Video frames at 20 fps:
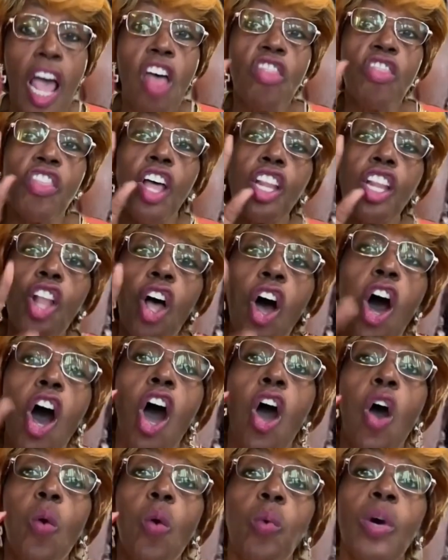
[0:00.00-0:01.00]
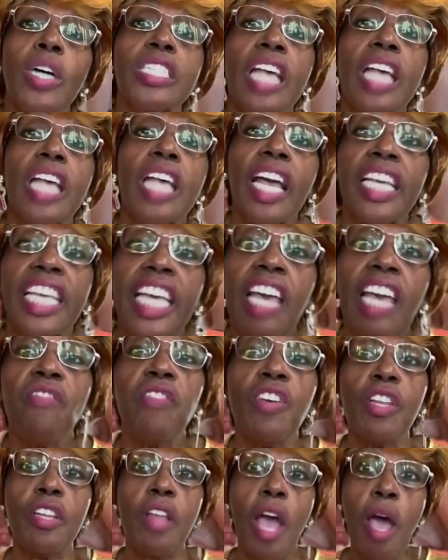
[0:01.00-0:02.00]
The law was
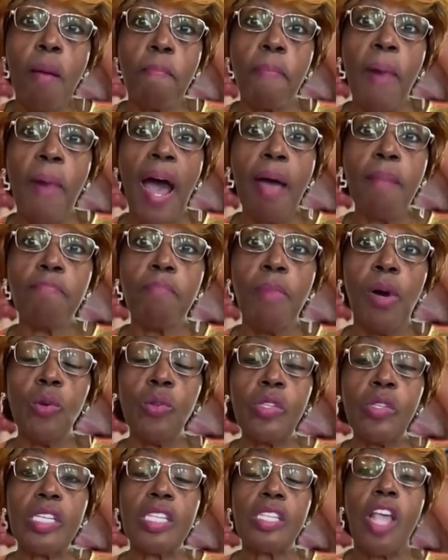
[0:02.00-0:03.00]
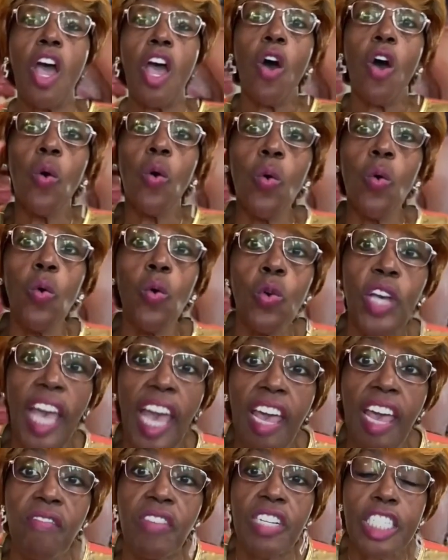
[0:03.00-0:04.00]
given by Moses. Who
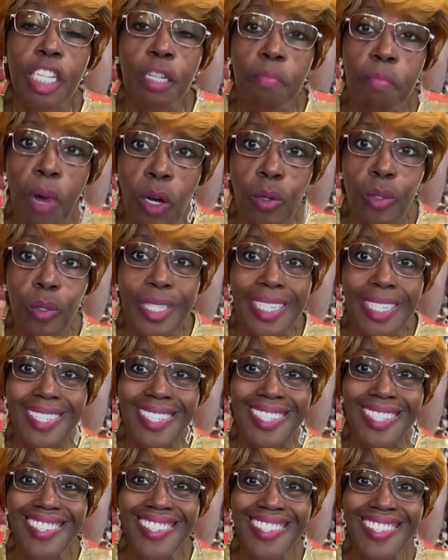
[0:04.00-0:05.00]
gave it to Moses?